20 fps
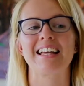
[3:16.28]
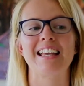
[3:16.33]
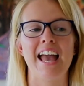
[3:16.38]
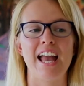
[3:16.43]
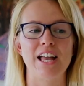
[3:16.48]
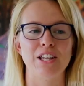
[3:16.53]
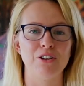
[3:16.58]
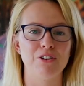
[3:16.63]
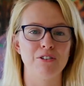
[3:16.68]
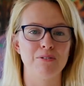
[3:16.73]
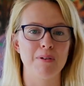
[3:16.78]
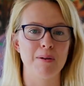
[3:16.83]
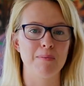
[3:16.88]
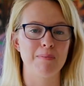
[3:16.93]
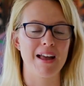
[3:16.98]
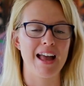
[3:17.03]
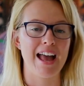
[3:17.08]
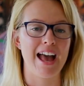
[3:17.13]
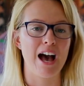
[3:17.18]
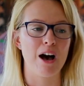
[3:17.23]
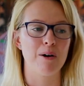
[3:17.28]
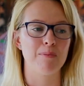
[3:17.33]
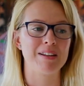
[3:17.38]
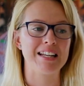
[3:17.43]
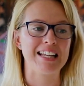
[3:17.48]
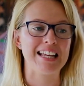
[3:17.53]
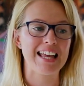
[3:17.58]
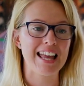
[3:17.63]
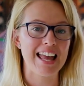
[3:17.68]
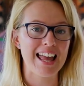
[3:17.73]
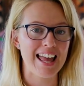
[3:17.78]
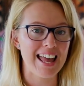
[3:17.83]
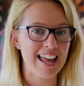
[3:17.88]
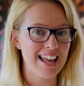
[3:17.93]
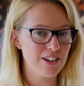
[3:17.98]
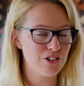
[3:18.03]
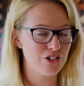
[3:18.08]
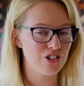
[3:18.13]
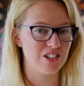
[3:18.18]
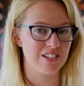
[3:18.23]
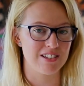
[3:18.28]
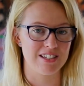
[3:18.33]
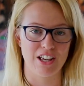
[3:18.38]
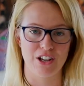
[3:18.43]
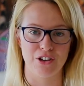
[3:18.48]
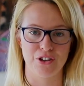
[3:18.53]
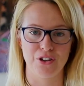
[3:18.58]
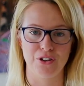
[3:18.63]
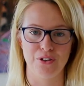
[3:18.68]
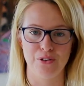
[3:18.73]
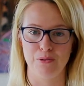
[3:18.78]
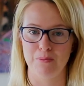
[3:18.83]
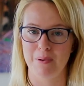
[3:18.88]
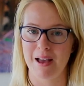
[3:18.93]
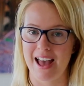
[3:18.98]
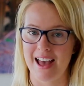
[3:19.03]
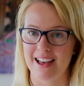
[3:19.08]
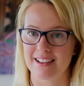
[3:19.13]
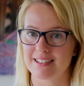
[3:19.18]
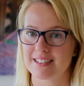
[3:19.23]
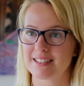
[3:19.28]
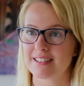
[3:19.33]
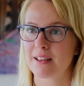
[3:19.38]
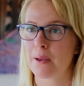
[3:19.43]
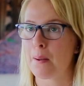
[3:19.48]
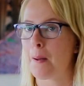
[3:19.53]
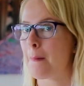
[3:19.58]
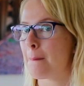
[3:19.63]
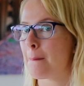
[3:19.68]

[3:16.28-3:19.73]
Can you remember how many edges a cube has?